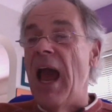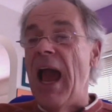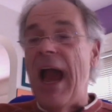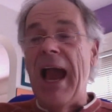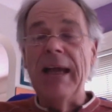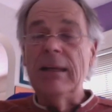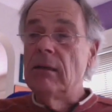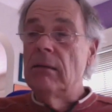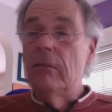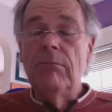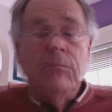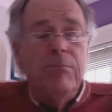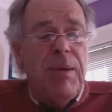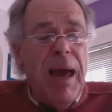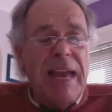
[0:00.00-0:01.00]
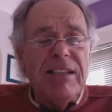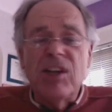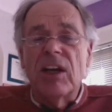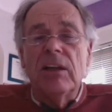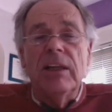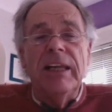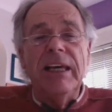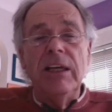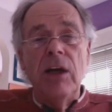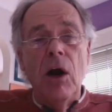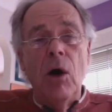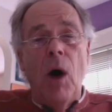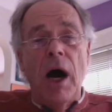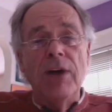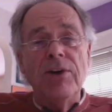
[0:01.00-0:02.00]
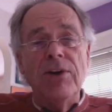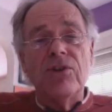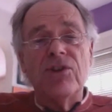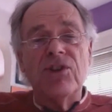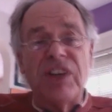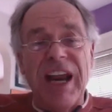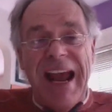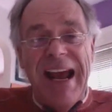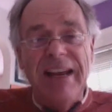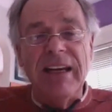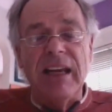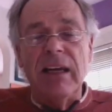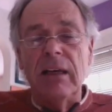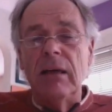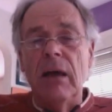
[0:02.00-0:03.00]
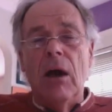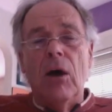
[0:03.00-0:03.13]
and basically, understanding